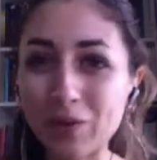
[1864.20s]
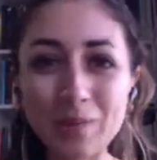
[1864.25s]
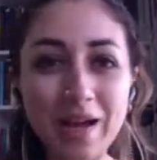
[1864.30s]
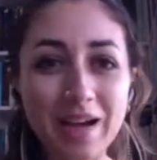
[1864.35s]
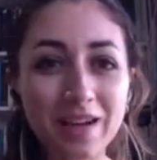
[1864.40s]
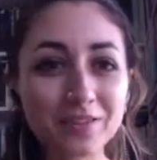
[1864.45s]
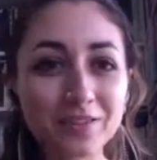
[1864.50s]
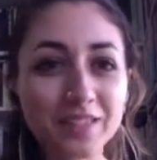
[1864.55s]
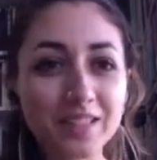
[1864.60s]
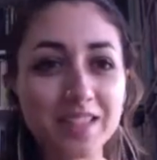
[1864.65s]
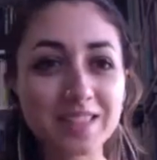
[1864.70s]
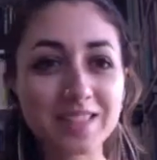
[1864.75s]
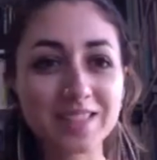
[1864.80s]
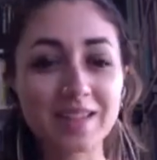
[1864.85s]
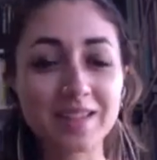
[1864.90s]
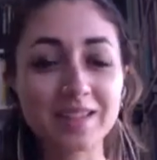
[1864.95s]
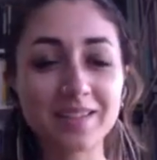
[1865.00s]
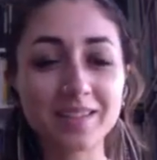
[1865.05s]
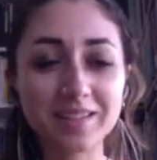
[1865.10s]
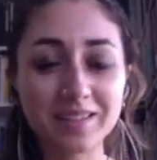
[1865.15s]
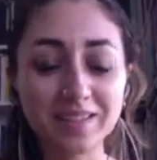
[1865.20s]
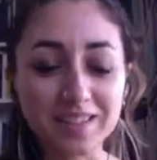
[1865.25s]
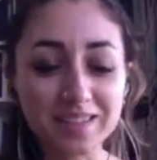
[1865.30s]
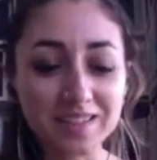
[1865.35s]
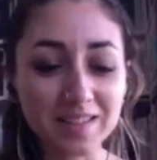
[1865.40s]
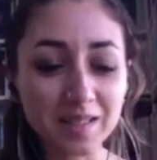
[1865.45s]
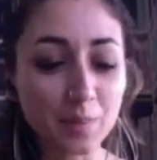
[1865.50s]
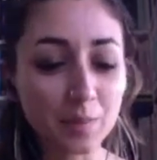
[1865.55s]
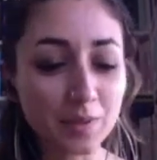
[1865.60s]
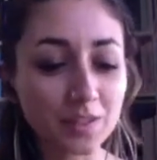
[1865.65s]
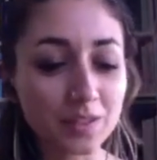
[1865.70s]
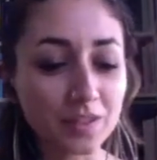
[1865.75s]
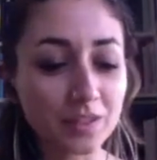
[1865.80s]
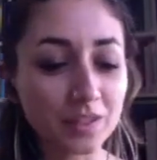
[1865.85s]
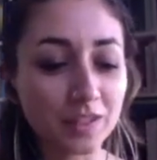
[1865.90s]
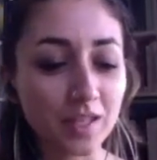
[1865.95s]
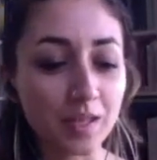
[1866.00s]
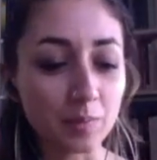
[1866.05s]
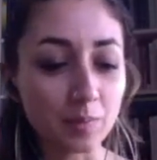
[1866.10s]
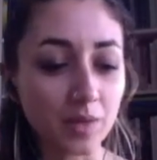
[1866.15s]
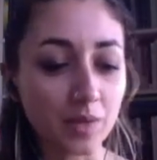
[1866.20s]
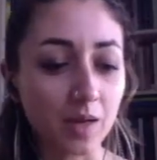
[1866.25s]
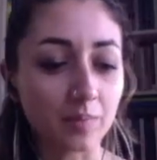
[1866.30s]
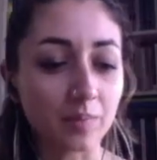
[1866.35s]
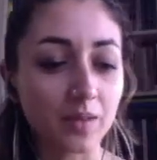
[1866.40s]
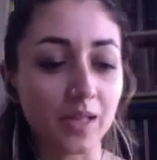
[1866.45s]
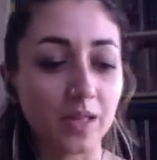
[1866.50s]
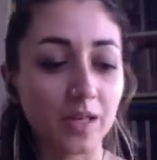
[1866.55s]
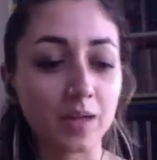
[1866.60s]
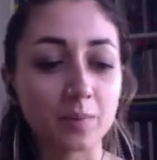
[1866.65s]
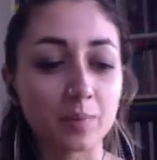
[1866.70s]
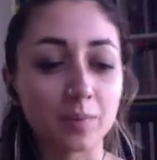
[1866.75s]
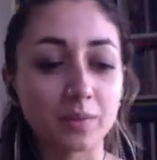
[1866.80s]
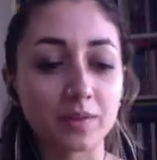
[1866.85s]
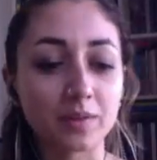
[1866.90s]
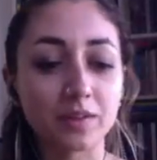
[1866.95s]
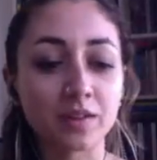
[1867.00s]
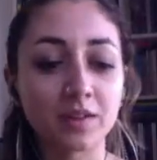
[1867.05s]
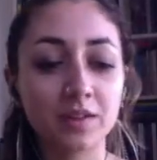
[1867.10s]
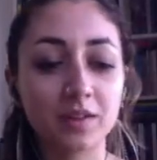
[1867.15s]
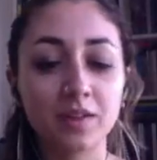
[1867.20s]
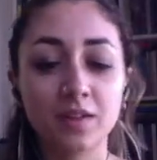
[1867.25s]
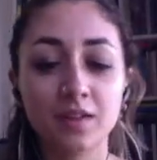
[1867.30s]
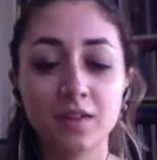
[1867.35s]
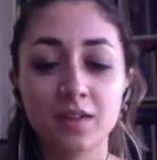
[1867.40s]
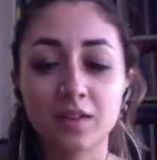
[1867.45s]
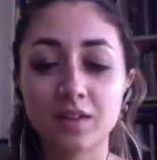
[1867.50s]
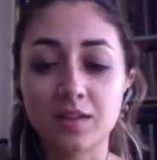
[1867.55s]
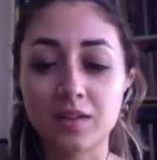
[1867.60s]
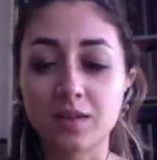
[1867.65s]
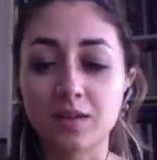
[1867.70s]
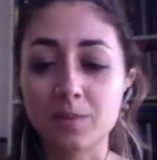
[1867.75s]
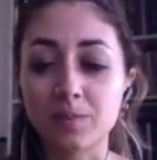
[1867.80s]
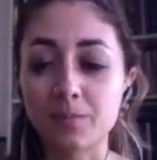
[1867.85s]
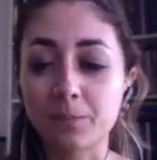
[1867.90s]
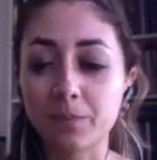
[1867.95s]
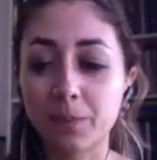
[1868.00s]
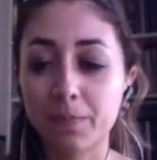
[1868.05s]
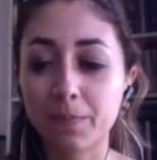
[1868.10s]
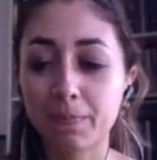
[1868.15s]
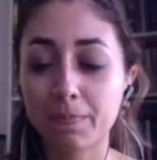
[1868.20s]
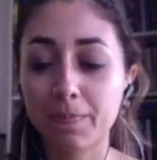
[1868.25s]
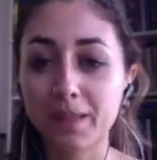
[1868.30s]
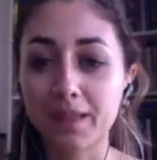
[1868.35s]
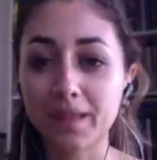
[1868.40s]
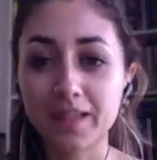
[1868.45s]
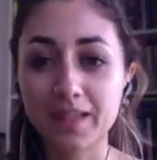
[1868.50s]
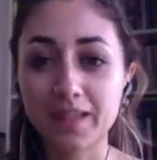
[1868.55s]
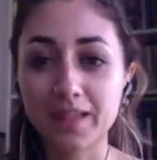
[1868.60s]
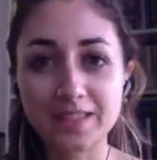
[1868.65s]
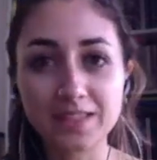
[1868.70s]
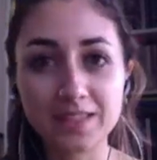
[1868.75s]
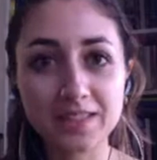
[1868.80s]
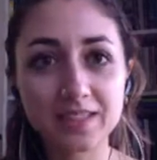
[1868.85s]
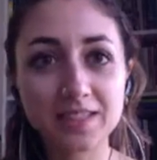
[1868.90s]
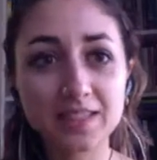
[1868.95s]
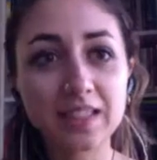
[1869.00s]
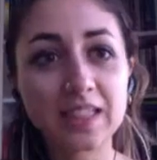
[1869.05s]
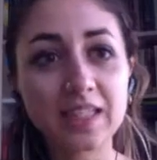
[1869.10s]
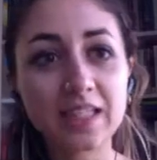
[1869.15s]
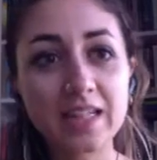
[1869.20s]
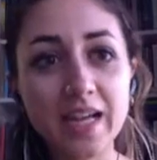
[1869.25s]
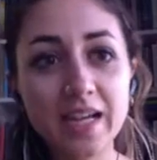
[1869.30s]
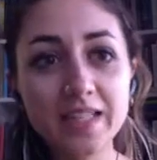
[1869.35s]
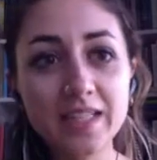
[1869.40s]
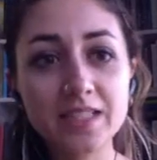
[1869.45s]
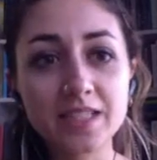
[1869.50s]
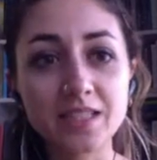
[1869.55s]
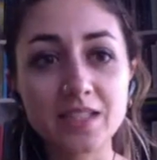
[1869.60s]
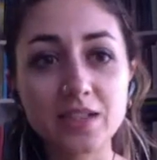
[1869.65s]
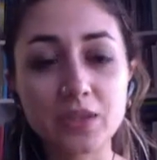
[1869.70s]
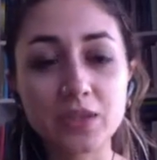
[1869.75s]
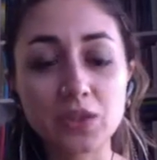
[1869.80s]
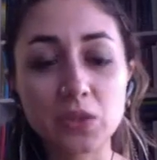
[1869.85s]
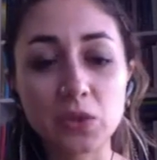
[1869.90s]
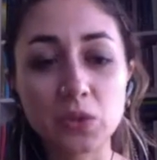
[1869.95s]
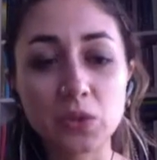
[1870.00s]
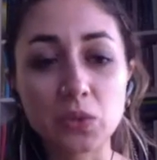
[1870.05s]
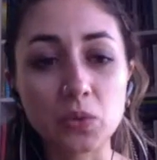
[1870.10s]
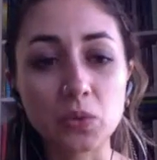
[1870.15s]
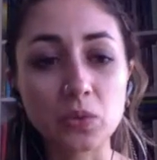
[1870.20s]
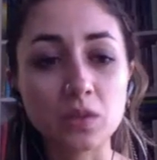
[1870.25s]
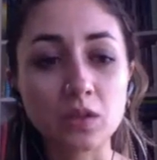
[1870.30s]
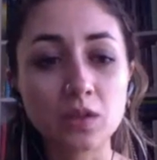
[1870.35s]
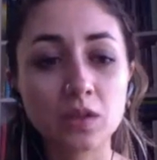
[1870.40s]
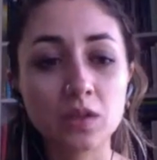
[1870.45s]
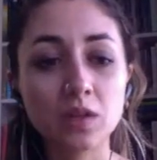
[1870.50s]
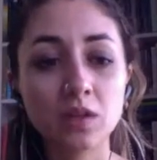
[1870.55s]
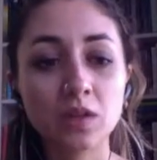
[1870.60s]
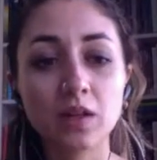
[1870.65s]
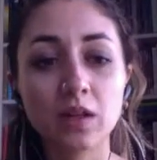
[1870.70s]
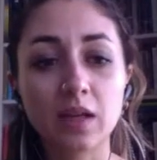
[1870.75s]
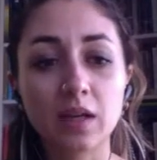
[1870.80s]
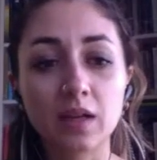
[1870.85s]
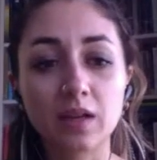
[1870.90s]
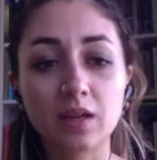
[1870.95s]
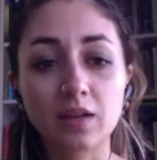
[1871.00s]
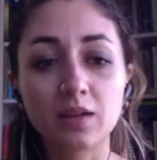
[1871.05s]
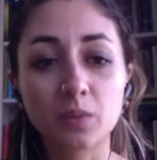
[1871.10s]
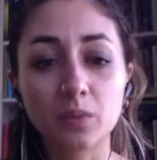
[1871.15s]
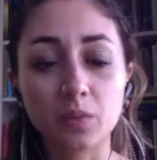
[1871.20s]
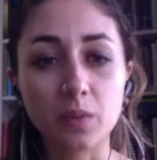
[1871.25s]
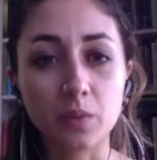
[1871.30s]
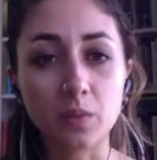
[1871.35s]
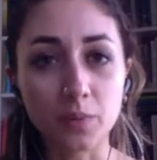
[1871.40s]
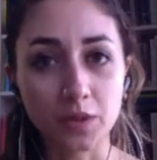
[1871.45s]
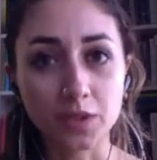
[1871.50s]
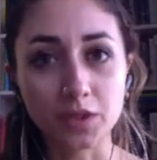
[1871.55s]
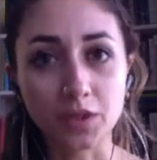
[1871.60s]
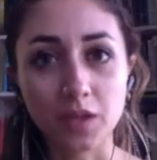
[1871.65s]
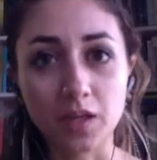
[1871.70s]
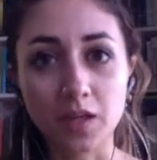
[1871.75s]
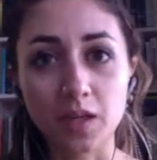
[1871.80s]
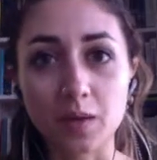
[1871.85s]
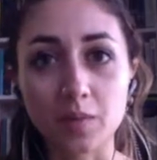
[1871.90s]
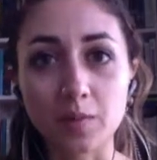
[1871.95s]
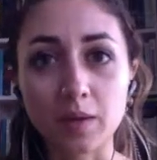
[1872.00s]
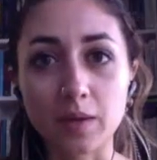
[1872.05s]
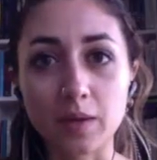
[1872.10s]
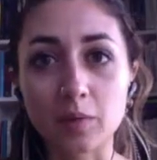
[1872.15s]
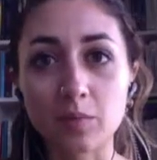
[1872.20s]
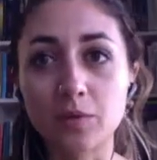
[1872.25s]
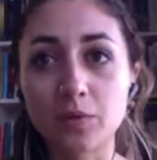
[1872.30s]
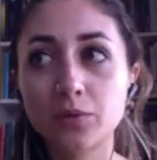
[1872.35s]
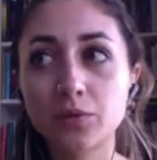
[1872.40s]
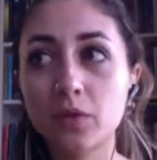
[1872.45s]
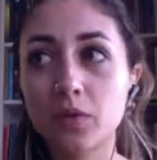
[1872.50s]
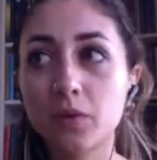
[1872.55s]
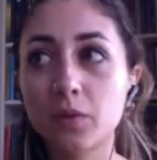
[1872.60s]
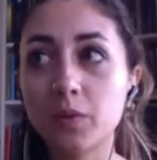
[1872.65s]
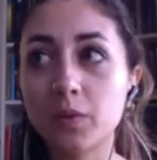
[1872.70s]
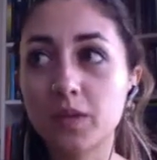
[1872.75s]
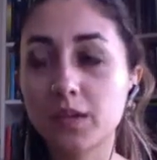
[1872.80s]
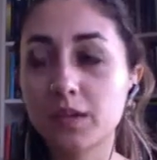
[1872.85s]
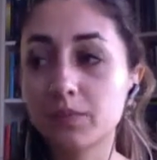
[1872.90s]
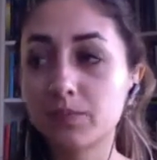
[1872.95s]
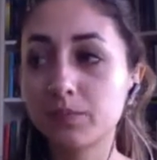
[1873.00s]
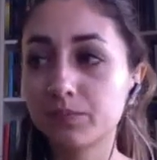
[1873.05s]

having this image keep coming up, and it's connected to what we were talking about before with